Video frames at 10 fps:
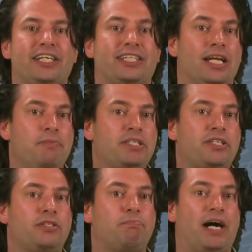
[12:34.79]
is
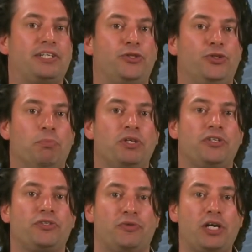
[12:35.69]
limited by the
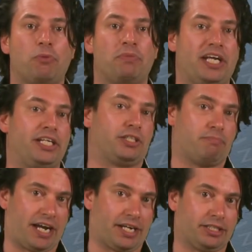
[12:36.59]
dominant
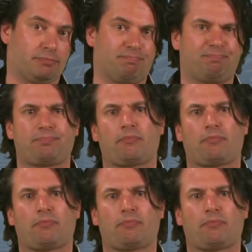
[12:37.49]
recombination mechanism.